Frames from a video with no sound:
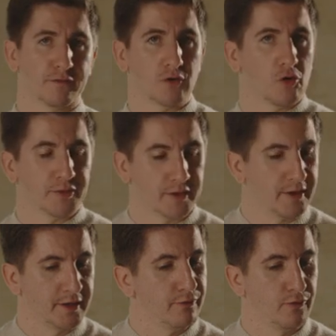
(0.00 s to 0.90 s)
if you open a
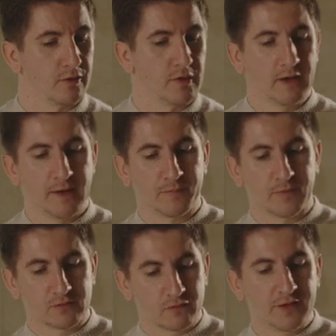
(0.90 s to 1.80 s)
94.
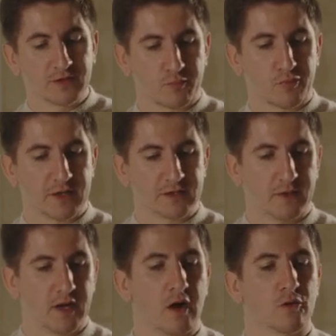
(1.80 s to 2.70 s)
It's really surprised
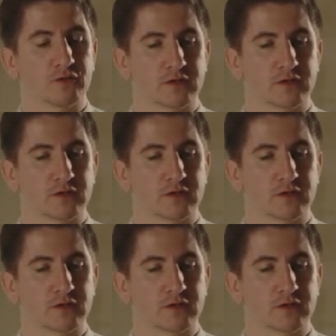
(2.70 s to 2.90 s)
me how